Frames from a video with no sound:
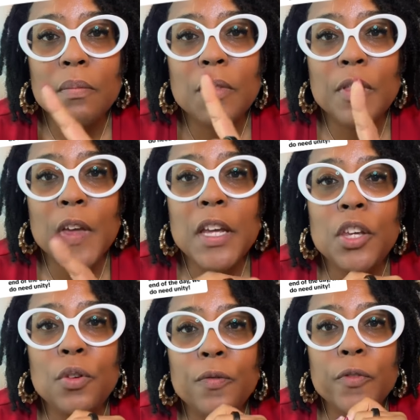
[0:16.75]
"Thank you
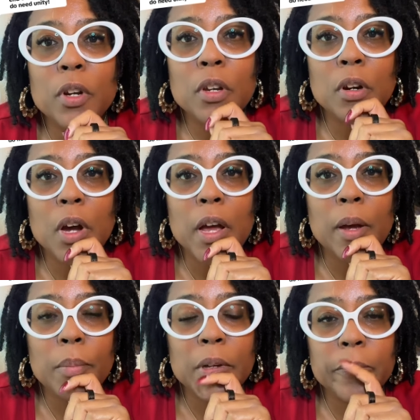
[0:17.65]
for your comment."